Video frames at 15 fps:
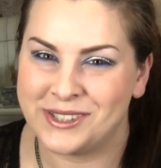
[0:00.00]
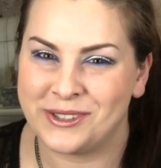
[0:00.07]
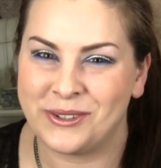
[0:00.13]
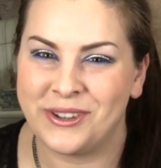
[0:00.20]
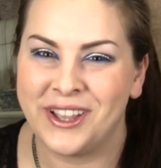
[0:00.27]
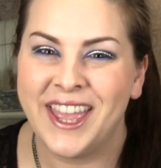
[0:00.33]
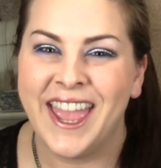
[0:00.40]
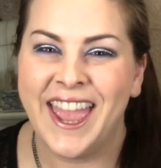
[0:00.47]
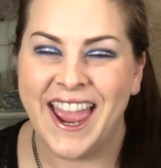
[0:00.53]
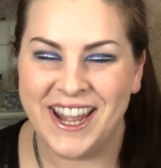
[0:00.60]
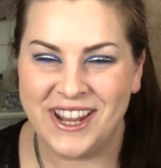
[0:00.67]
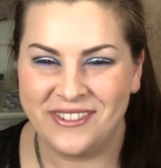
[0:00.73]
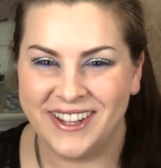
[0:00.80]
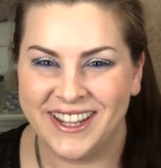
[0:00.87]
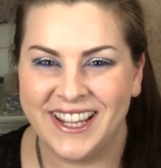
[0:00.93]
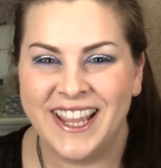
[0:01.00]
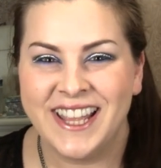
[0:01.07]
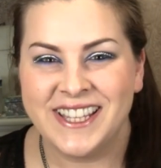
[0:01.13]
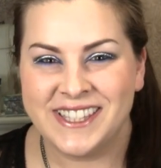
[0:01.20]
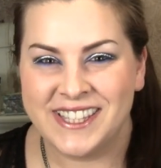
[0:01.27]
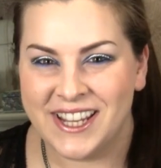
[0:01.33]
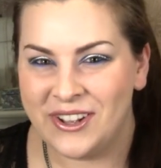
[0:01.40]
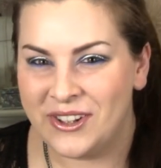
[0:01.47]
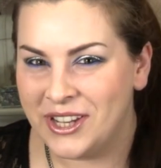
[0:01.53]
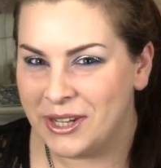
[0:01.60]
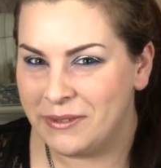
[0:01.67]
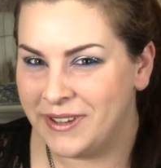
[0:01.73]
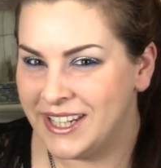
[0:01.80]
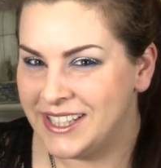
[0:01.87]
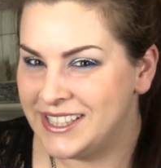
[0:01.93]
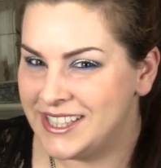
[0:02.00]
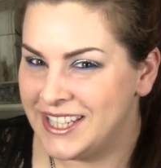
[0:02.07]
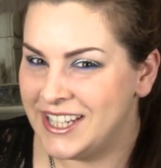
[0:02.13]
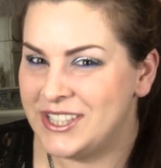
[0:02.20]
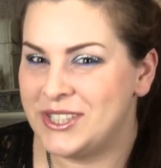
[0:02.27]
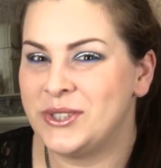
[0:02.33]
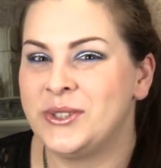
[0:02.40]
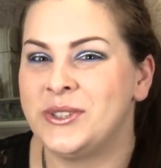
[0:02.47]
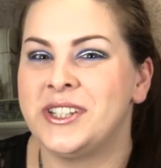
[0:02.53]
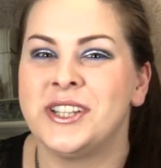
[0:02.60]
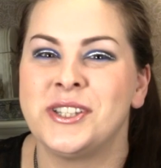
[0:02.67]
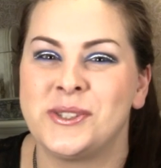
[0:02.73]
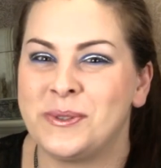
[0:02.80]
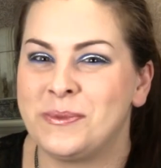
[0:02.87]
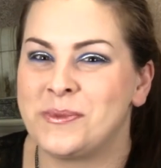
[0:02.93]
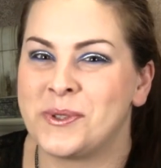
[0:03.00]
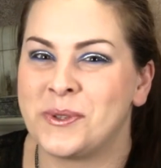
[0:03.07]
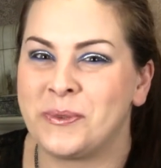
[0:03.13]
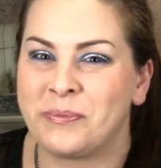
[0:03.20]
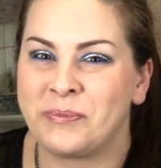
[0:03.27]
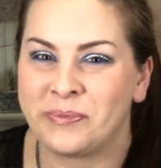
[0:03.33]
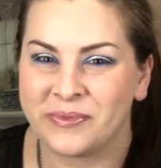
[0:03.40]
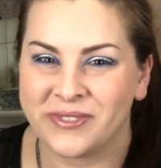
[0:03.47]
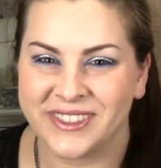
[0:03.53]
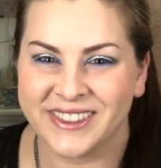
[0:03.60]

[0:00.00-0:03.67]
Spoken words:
So anyway, see you all in a bit. Stay tuned. Zoom, zoom.